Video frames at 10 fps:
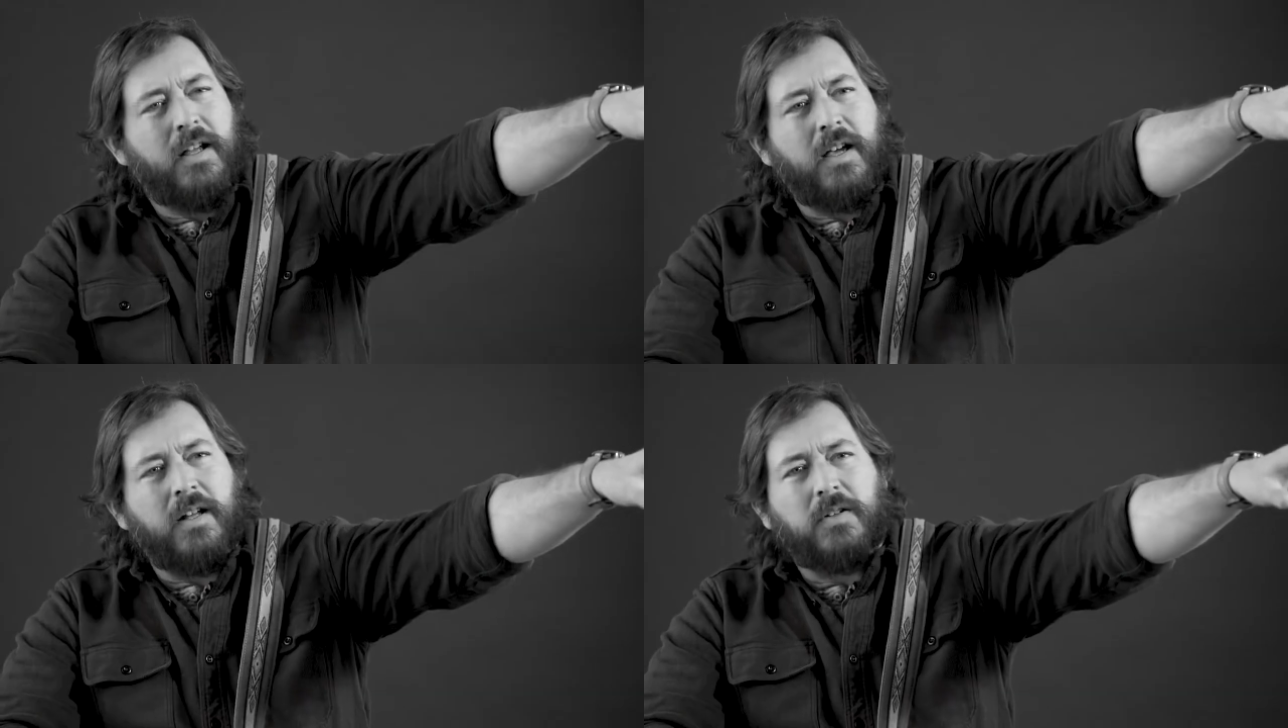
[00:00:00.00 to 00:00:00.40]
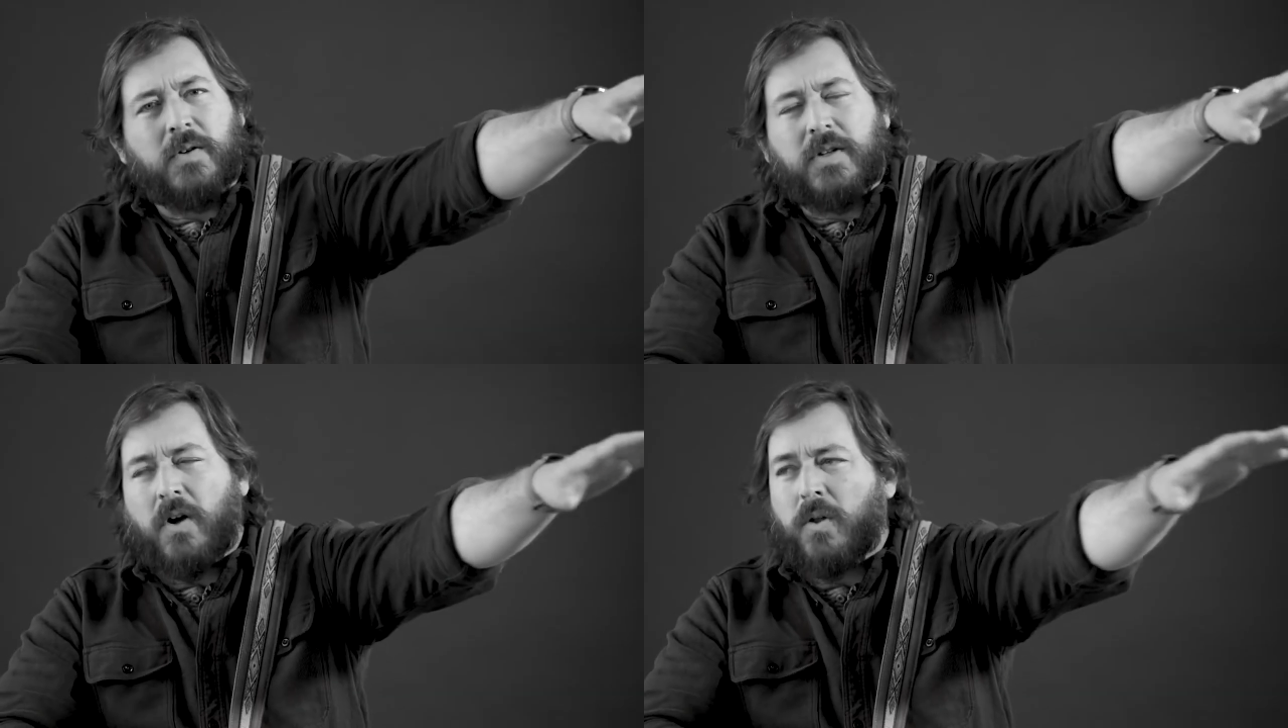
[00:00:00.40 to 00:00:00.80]
and
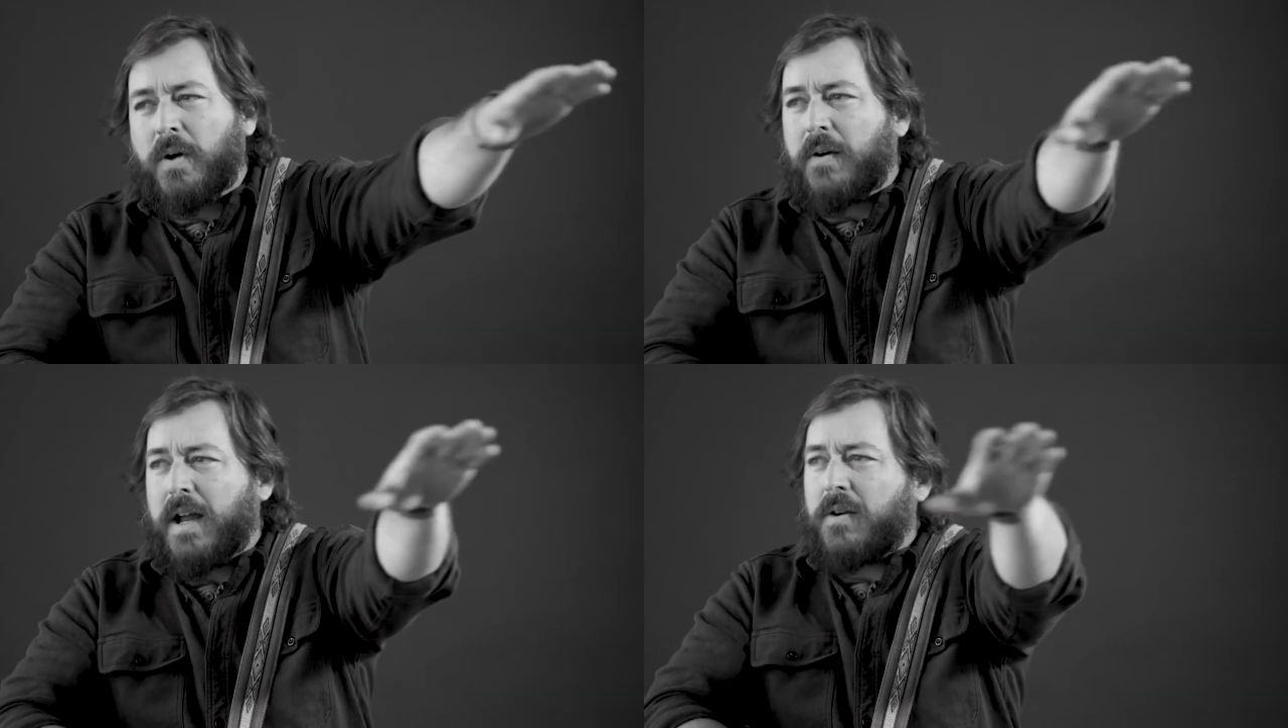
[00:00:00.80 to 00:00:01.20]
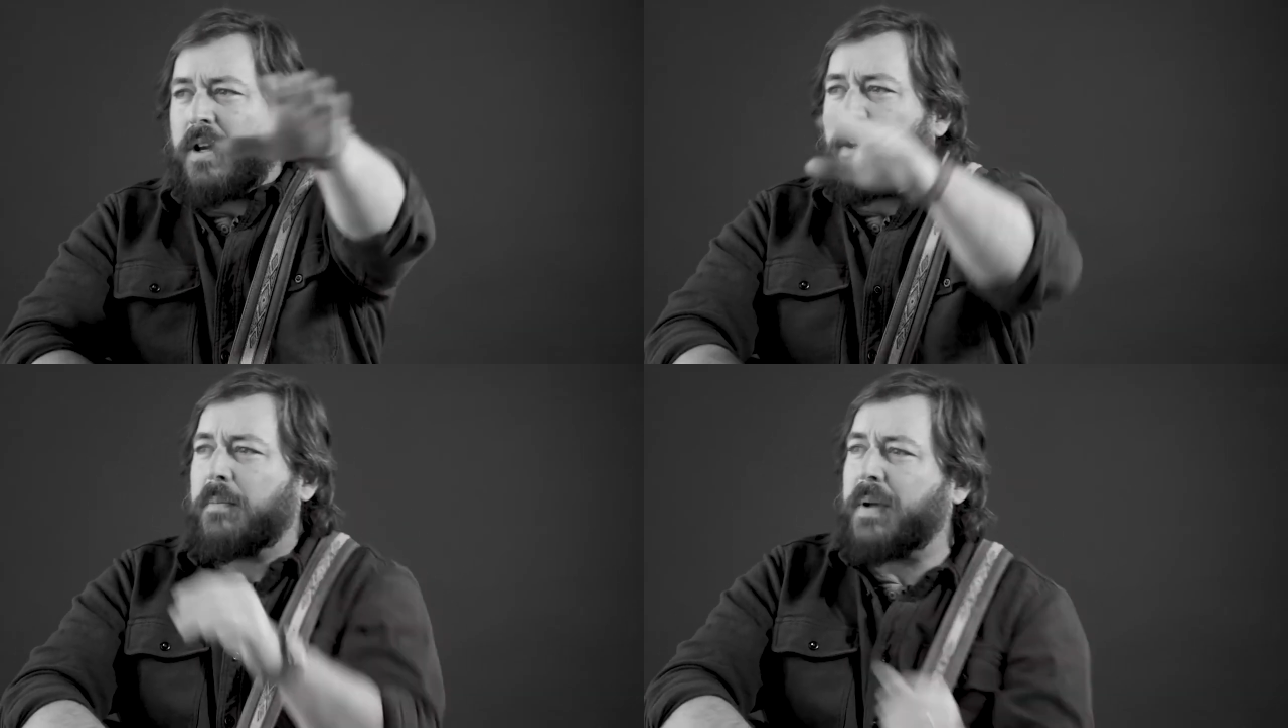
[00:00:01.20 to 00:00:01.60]
goes all the way around
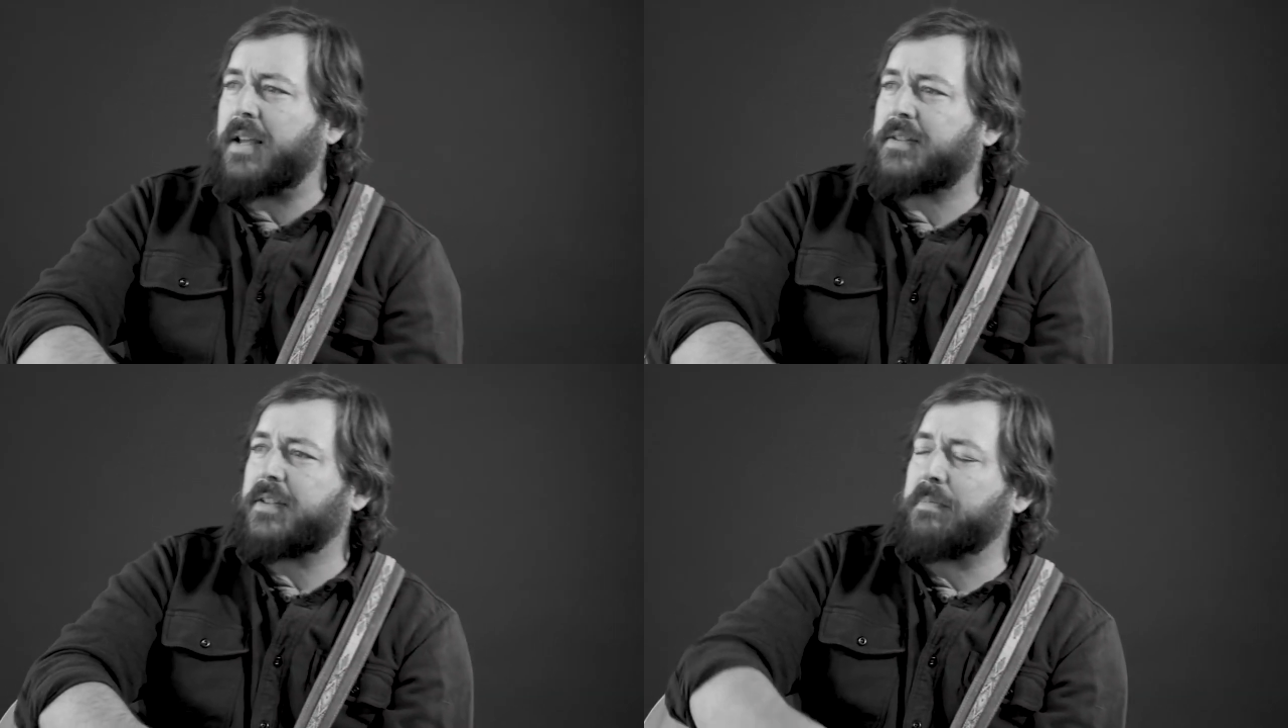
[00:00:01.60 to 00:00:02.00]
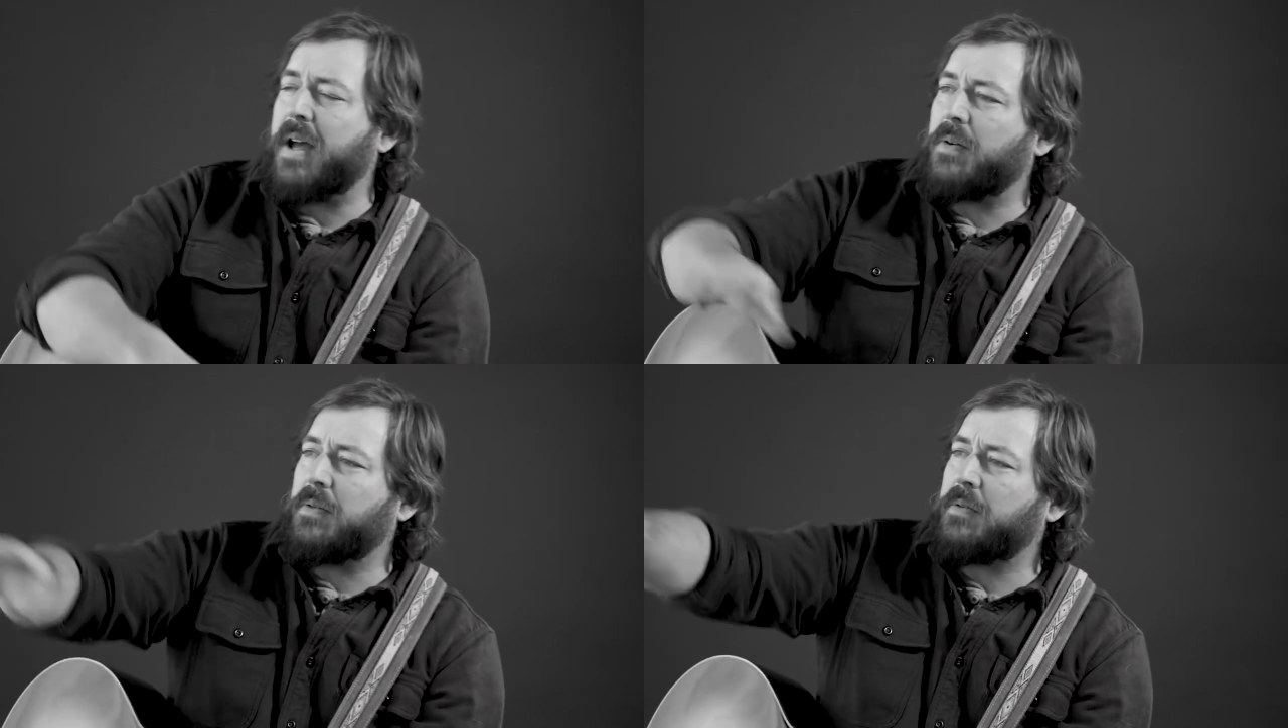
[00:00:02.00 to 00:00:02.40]
here past this
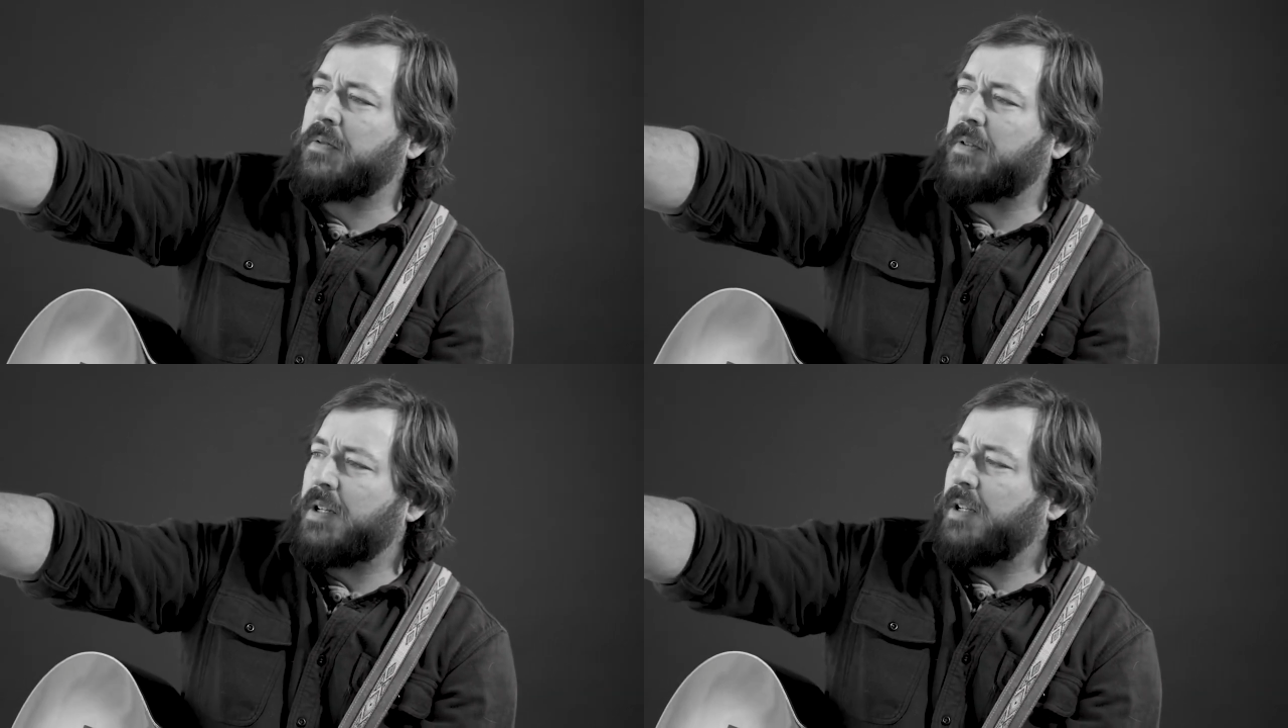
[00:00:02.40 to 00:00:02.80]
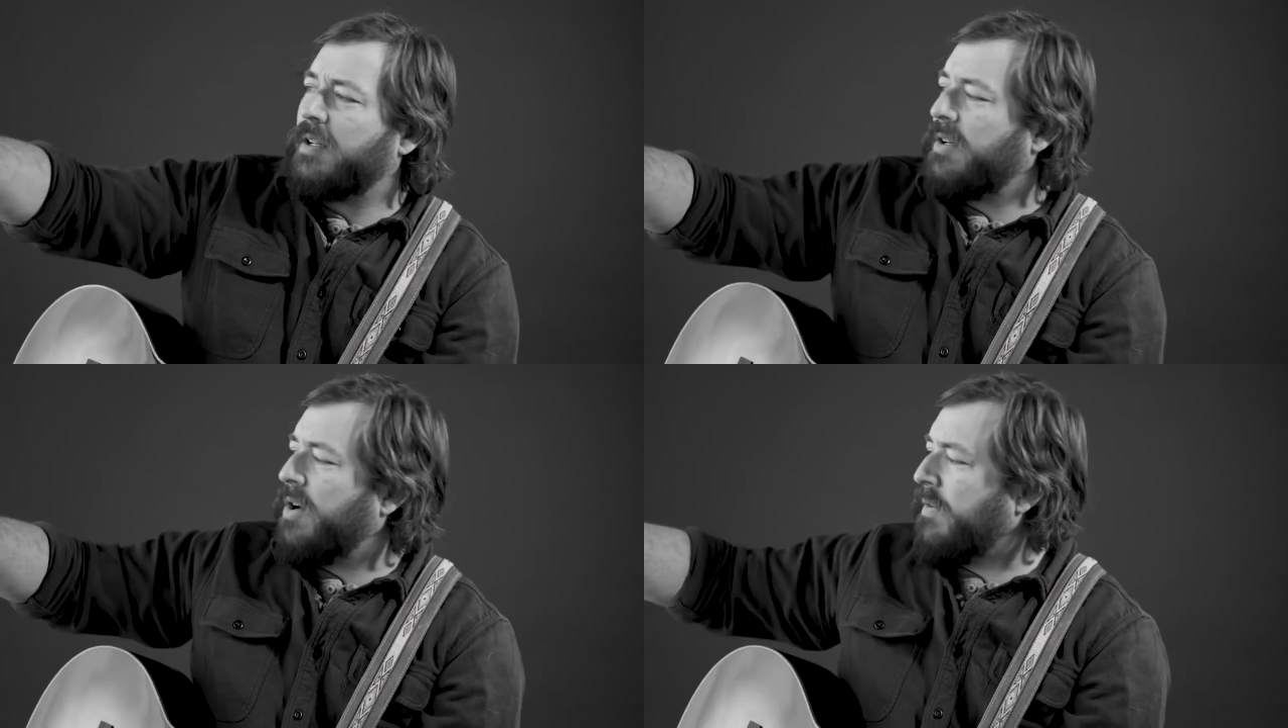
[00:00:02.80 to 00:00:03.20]
mountain
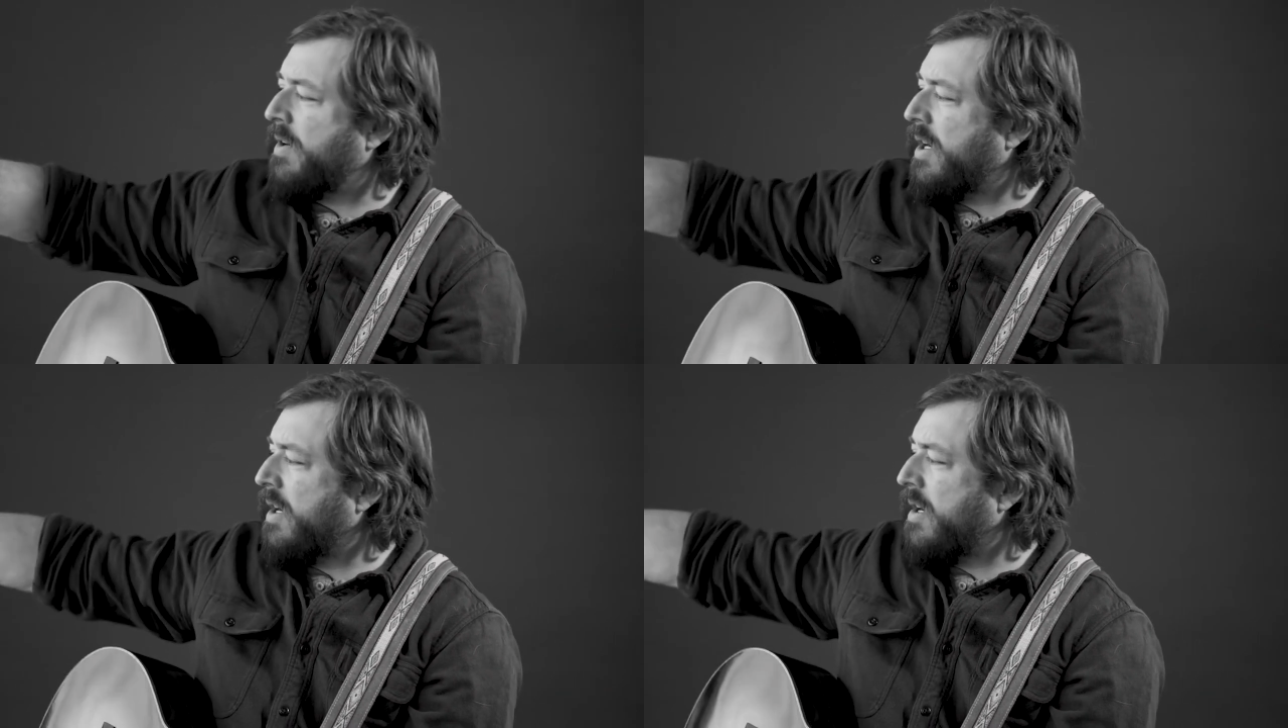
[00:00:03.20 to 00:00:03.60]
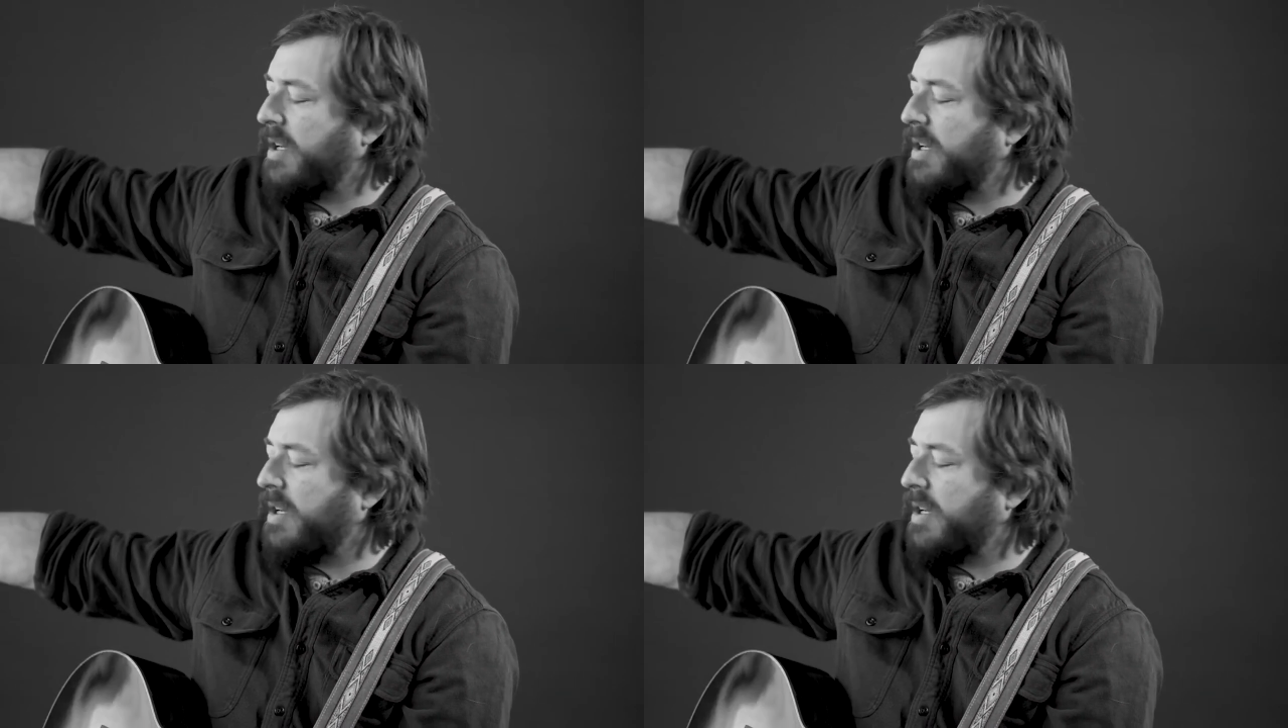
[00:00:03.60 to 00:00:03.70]
over here."